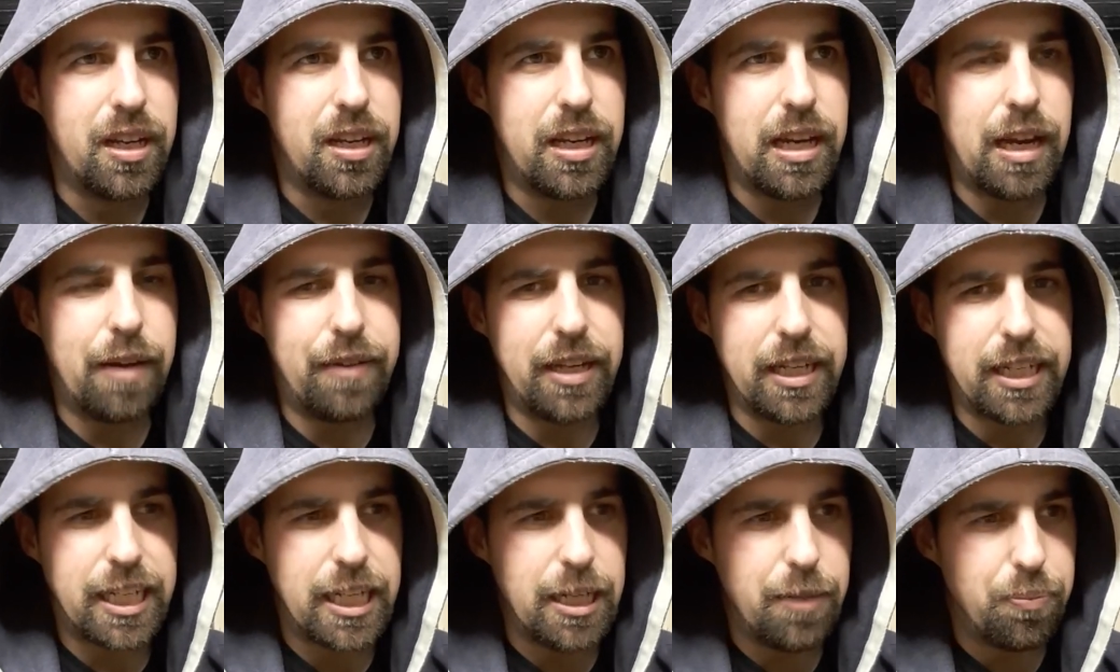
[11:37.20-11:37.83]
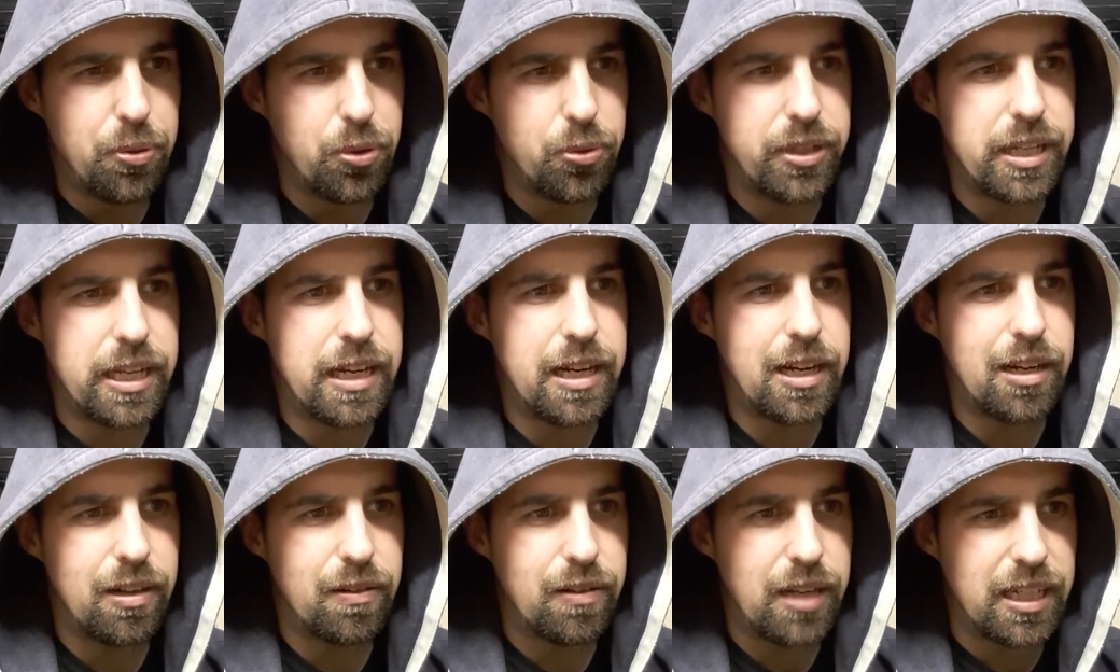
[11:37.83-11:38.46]
they keep you
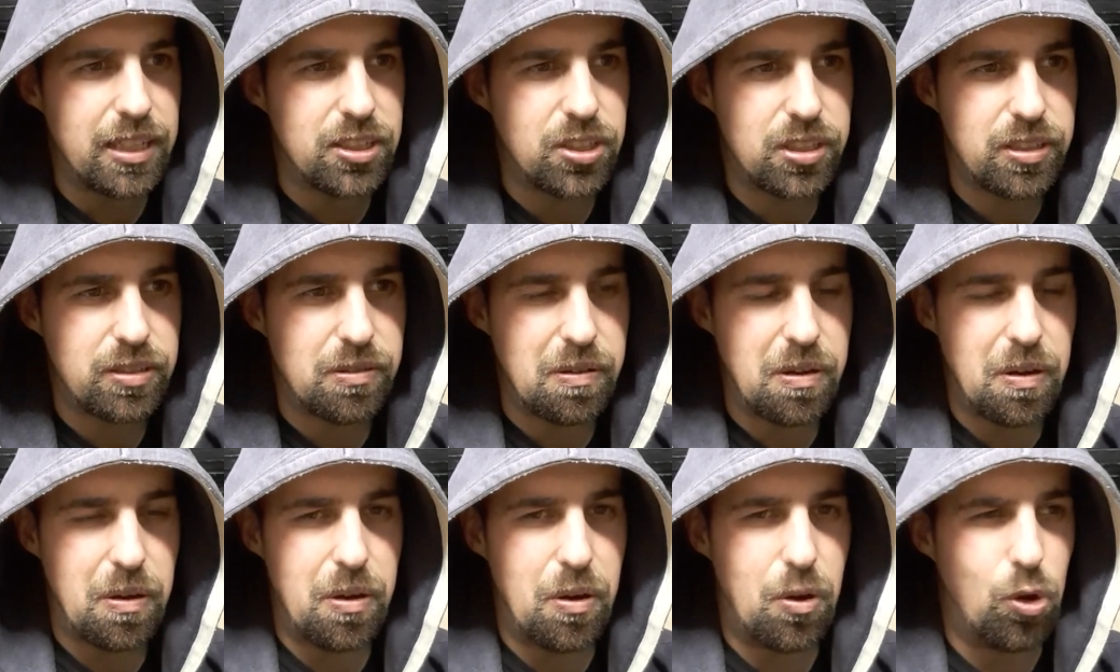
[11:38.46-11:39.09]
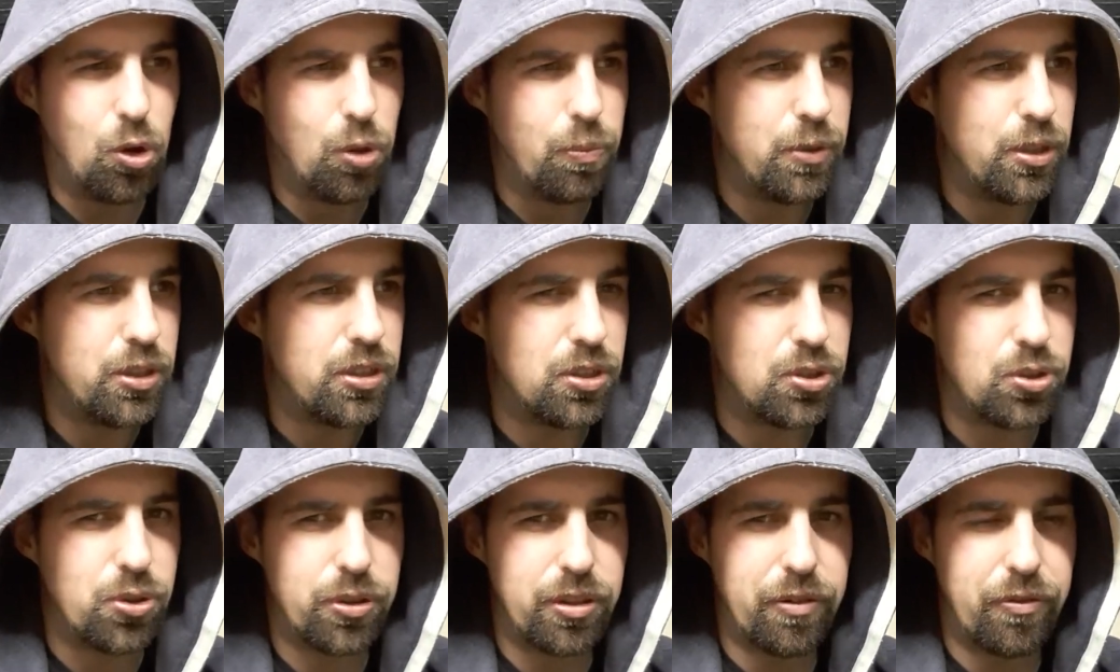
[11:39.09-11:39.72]
there as almost
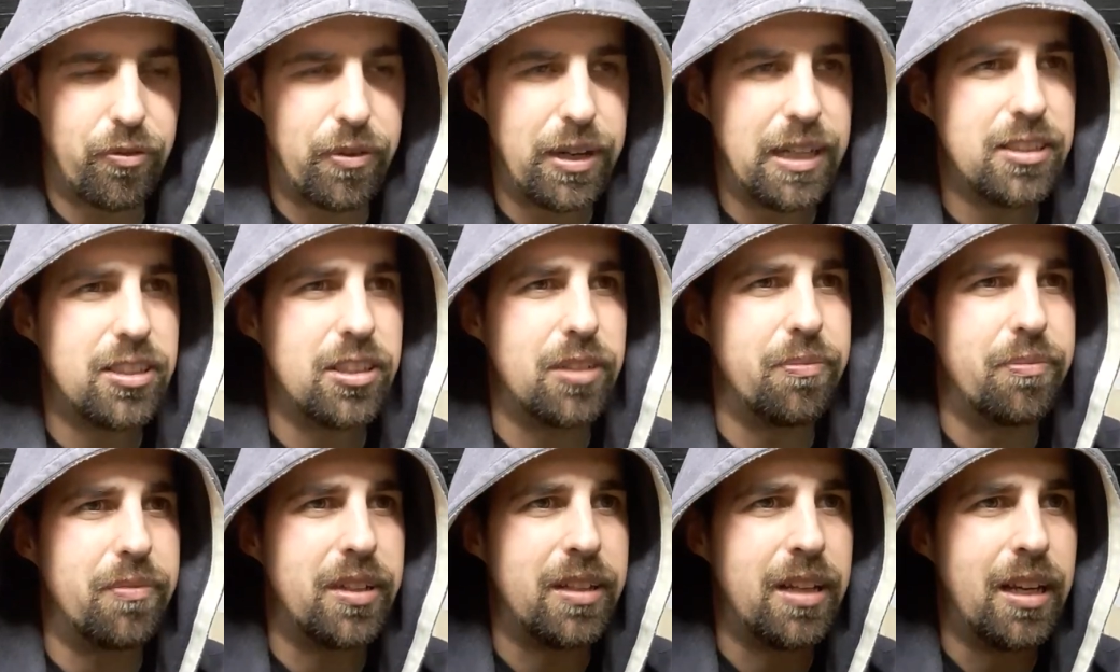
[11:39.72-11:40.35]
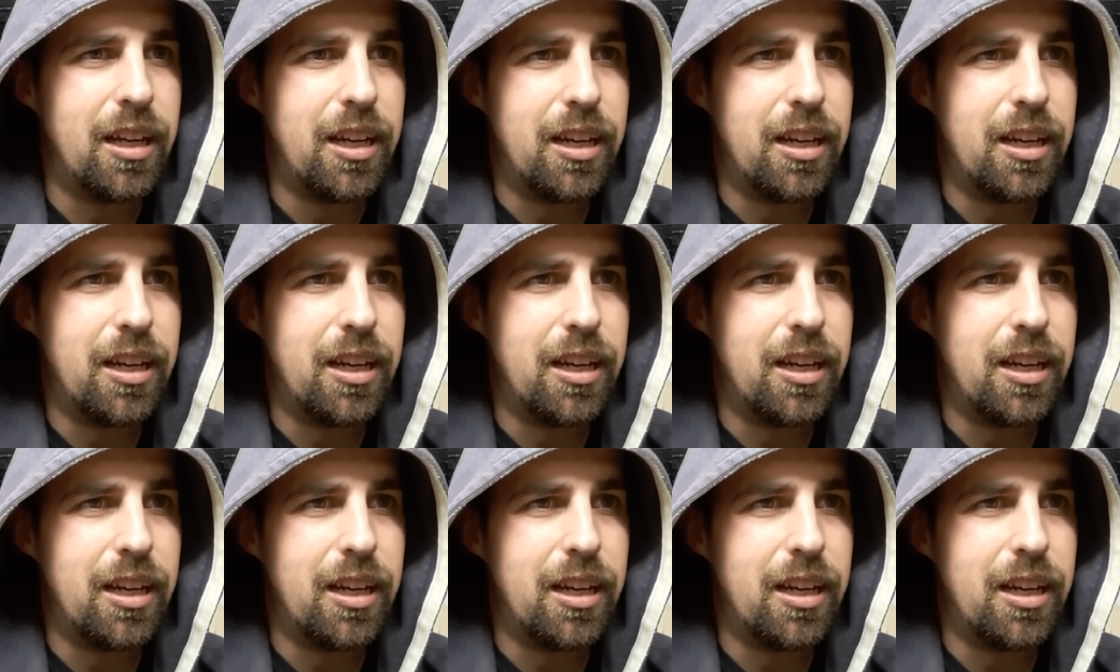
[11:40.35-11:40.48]
a sort of ransom.